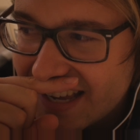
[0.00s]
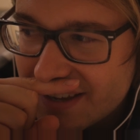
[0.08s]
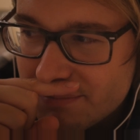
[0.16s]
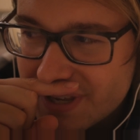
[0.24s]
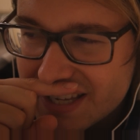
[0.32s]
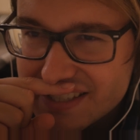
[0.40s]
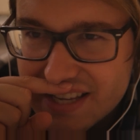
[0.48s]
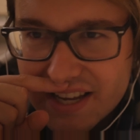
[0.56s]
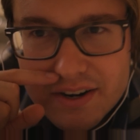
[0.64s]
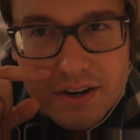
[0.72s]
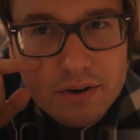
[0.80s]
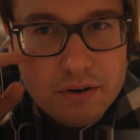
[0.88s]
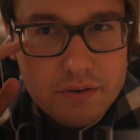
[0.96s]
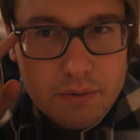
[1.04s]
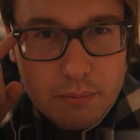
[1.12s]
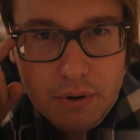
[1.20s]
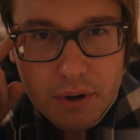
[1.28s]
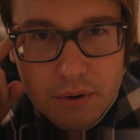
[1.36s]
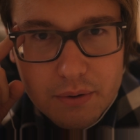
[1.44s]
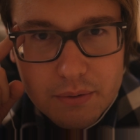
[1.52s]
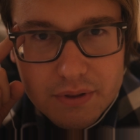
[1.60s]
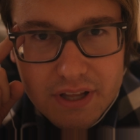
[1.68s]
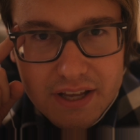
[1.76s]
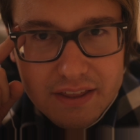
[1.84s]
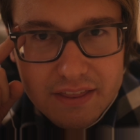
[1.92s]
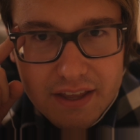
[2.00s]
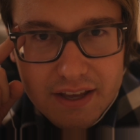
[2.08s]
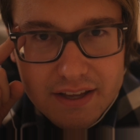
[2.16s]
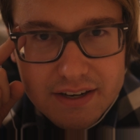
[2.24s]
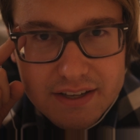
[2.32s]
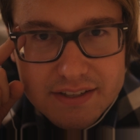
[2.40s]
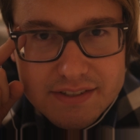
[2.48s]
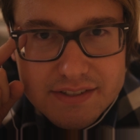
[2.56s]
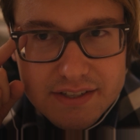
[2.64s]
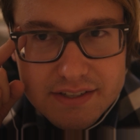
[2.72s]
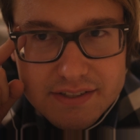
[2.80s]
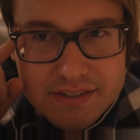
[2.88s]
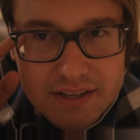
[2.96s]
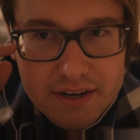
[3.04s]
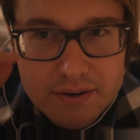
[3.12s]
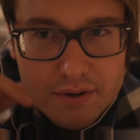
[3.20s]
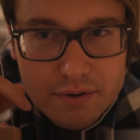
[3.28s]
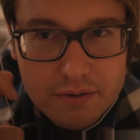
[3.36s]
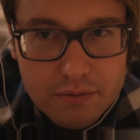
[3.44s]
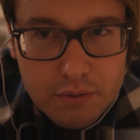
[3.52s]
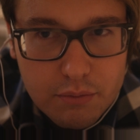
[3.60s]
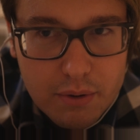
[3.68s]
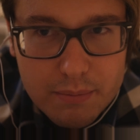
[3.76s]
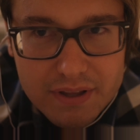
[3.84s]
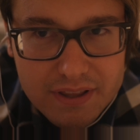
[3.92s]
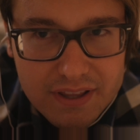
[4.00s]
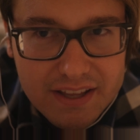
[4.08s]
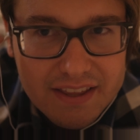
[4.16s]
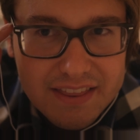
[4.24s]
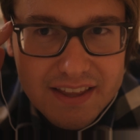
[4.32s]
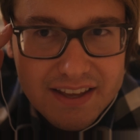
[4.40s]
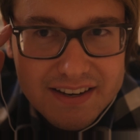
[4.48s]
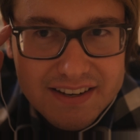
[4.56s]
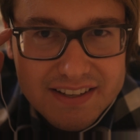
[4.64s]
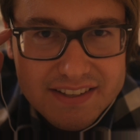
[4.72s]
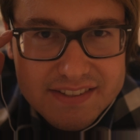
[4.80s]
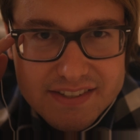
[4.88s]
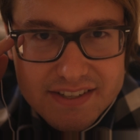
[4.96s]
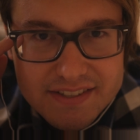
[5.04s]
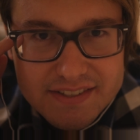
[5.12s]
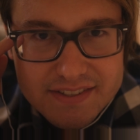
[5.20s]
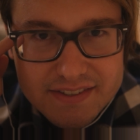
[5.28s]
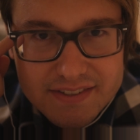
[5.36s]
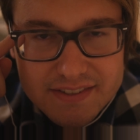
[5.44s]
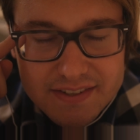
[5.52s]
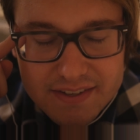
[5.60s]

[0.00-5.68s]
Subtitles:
Because I don't know if a bow like that exists. I don't know if a ribbon like that exists.